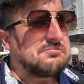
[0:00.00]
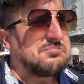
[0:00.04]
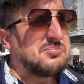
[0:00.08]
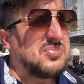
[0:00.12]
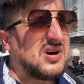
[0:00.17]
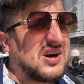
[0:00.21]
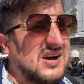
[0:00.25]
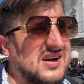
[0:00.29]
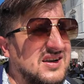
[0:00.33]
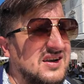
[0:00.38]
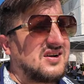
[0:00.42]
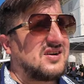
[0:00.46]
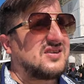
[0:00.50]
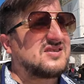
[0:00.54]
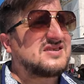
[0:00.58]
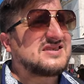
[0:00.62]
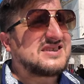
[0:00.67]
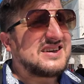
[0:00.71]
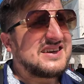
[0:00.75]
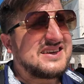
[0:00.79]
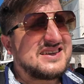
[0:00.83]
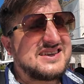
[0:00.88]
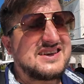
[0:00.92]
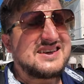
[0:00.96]
But I'll
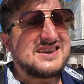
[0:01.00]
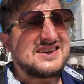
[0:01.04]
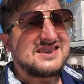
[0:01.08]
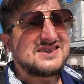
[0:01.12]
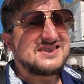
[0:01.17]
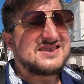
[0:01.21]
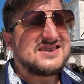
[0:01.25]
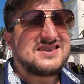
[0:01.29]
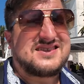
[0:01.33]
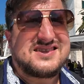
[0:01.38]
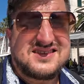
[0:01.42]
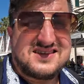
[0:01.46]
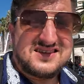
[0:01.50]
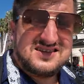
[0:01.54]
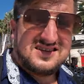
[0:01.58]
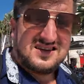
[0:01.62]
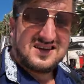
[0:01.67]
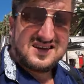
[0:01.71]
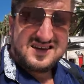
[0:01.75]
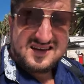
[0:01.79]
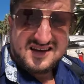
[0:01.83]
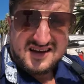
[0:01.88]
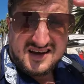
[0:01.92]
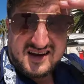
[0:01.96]
say this.
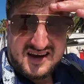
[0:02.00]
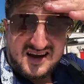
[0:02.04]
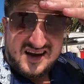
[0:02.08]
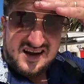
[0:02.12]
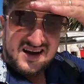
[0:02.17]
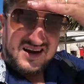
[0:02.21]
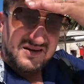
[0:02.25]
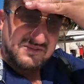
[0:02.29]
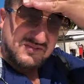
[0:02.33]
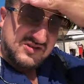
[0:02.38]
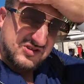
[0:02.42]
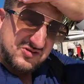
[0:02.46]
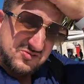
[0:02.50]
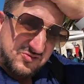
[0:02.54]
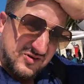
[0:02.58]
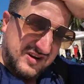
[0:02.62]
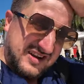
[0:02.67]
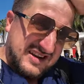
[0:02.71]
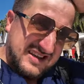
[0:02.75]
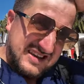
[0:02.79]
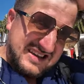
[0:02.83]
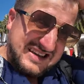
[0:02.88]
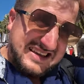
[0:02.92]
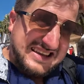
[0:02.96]
I'm
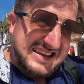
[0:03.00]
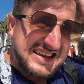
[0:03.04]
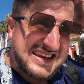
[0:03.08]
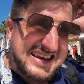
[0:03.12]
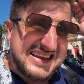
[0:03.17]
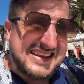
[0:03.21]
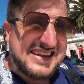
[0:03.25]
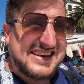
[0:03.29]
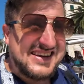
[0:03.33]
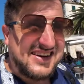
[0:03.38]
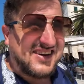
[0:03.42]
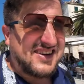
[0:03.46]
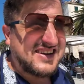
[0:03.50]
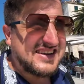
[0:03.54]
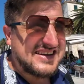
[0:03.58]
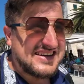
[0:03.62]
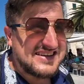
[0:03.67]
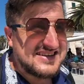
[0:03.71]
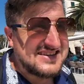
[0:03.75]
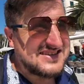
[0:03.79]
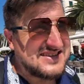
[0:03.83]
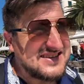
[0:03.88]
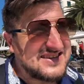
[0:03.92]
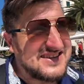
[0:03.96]
sweating, and in
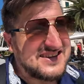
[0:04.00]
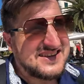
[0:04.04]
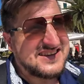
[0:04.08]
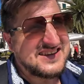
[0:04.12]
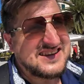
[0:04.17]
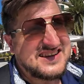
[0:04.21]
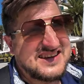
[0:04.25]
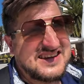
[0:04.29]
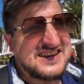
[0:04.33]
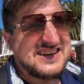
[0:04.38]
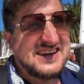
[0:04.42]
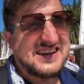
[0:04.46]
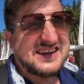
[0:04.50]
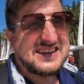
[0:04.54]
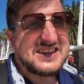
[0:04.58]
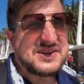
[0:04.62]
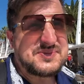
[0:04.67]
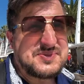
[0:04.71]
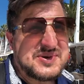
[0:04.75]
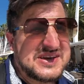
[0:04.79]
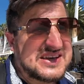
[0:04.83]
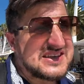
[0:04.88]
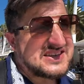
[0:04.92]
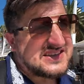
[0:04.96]
August in
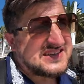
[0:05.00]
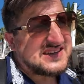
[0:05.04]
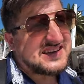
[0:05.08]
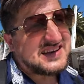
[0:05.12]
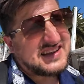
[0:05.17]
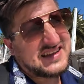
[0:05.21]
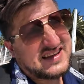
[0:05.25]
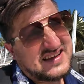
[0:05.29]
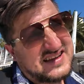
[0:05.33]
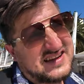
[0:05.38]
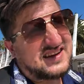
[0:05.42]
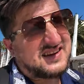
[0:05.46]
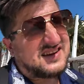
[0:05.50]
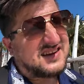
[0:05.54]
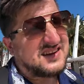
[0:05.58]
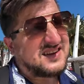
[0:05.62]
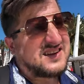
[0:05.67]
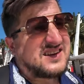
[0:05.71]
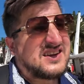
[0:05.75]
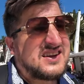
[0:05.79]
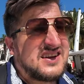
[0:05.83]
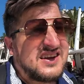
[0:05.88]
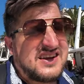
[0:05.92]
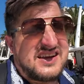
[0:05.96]
the big city here,
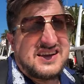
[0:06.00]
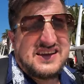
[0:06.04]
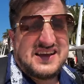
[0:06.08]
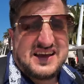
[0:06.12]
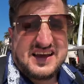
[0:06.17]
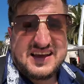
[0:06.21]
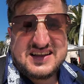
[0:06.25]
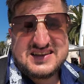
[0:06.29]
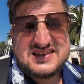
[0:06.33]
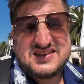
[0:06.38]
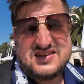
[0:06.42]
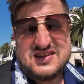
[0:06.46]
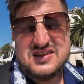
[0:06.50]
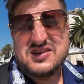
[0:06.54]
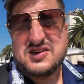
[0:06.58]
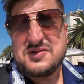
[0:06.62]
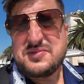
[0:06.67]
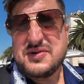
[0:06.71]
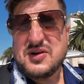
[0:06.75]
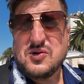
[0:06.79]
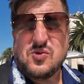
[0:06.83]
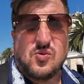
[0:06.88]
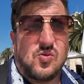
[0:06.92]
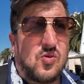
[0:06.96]
it's a
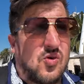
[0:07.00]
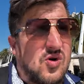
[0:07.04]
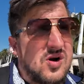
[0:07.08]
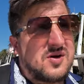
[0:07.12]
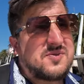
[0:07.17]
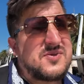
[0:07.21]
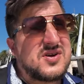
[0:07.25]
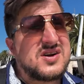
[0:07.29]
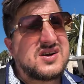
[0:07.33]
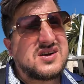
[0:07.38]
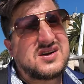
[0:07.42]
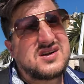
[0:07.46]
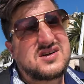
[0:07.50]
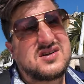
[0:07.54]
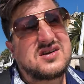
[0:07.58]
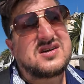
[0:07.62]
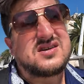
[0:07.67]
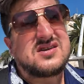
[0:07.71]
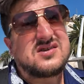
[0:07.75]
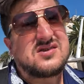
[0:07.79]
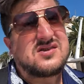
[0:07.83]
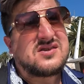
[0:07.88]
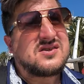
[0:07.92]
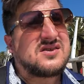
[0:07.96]
little bit warmer
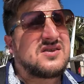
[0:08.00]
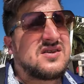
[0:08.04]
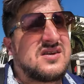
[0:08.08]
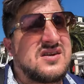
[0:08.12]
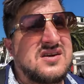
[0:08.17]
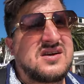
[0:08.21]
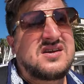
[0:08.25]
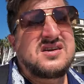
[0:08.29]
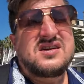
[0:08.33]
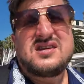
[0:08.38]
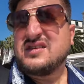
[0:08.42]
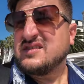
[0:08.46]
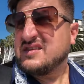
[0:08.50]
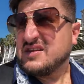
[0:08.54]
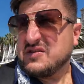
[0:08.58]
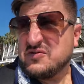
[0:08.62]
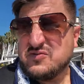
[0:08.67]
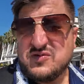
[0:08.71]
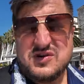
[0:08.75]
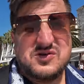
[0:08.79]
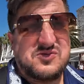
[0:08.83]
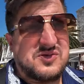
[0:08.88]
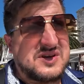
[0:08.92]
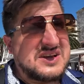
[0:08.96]

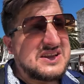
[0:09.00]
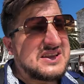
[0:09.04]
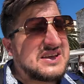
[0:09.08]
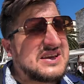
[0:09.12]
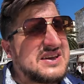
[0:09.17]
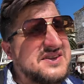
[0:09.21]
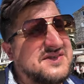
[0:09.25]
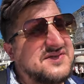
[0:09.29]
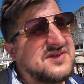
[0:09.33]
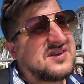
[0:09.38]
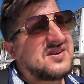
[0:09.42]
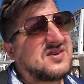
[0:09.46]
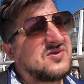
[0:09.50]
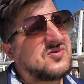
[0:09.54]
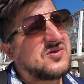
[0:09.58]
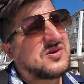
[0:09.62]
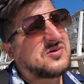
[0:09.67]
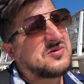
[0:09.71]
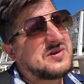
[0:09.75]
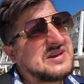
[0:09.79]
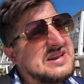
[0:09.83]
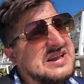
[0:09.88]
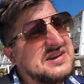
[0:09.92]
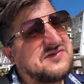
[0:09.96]
than where we live.
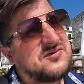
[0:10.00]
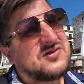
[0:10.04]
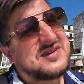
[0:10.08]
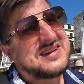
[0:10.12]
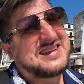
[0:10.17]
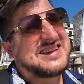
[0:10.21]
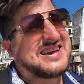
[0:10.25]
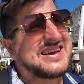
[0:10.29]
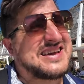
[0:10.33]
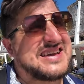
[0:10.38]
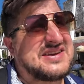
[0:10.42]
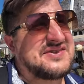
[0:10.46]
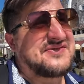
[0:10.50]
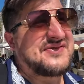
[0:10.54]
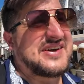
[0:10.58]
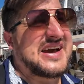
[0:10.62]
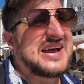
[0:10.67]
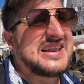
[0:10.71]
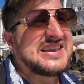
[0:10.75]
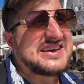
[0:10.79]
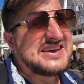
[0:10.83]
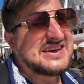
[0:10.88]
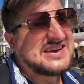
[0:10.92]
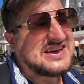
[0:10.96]
Where we live, we're like in a
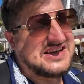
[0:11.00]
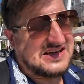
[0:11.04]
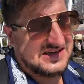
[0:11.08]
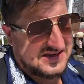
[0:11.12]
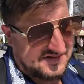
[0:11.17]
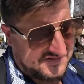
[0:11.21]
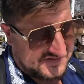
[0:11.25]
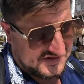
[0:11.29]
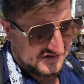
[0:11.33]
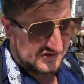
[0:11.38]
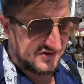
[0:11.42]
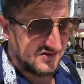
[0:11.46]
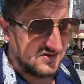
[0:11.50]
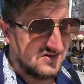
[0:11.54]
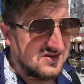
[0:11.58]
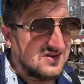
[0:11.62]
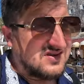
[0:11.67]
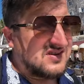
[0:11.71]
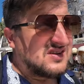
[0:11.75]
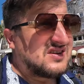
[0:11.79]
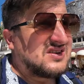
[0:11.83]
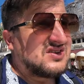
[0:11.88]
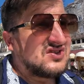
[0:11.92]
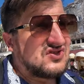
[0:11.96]
valley kind of. So
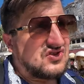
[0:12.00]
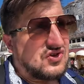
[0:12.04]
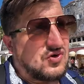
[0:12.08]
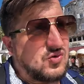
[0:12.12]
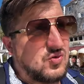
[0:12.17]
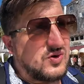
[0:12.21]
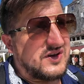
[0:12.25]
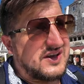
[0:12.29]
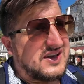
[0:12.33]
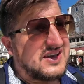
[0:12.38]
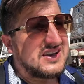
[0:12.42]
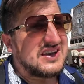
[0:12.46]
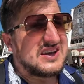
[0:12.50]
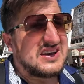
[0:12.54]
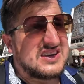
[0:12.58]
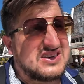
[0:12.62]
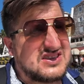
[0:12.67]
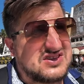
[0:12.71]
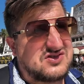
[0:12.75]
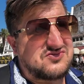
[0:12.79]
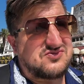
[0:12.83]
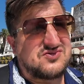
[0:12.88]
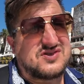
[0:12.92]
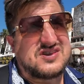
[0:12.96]
the wind, and
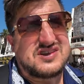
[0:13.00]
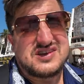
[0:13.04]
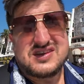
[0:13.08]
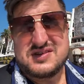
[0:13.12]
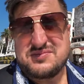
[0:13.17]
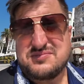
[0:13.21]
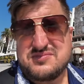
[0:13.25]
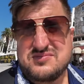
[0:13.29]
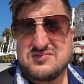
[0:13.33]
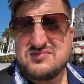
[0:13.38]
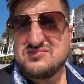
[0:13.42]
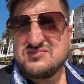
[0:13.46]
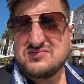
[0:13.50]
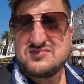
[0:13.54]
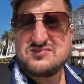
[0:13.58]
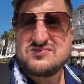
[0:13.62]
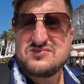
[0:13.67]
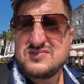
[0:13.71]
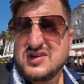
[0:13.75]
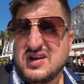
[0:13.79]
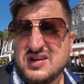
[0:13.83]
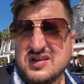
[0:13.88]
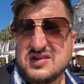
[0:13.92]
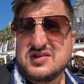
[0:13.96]
it's really
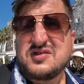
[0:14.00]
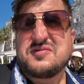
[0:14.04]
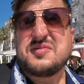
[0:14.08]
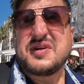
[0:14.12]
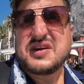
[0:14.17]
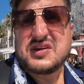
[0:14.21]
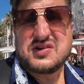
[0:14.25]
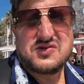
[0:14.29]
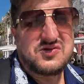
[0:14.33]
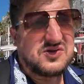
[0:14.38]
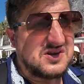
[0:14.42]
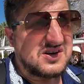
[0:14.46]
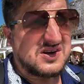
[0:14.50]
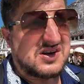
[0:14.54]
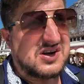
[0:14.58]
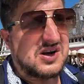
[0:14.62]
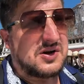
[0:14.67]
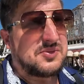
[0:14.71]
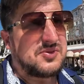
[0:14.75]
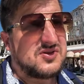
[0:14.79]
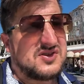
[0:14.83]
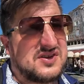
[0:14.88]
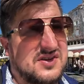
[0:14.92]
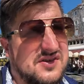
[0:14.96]
a little bit cooler, a
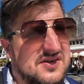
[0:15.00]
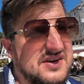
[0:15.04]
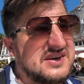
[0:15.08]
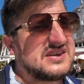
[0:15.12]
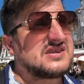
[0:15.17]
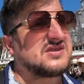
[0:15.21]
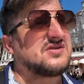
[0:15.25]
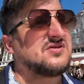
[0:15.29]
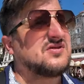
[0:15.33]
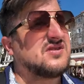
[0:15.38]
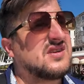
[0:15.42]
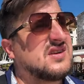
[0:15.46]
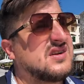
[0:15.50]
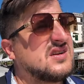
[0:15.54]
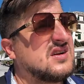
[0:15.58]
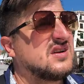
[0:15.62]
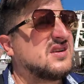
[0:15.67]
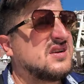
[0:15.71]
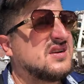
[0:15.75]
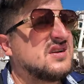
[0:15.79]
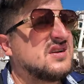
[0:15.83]
couple degrees cooler.